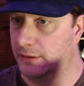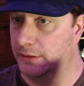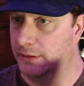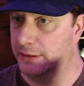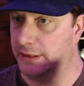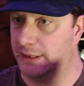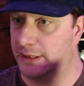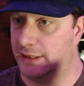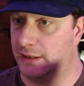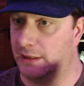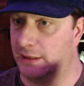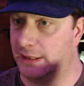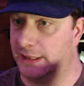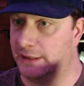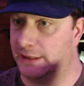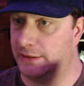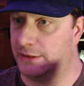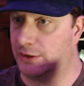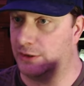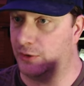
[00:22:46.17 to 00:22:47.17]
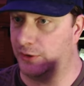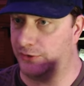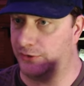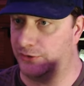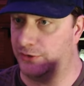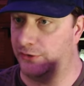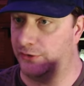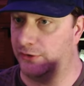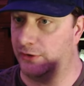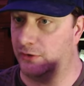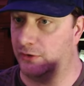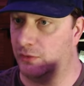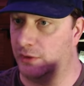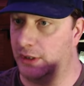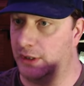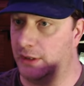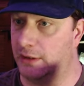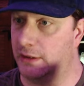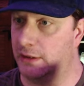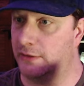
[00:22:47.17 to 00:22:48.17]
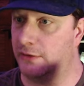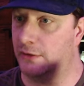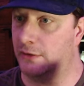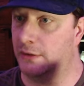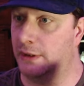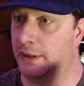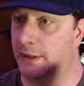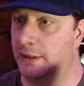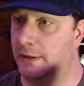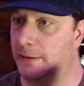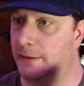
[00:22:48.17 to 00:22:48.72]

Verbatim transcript: Kind of light on the questions this week. That's all right.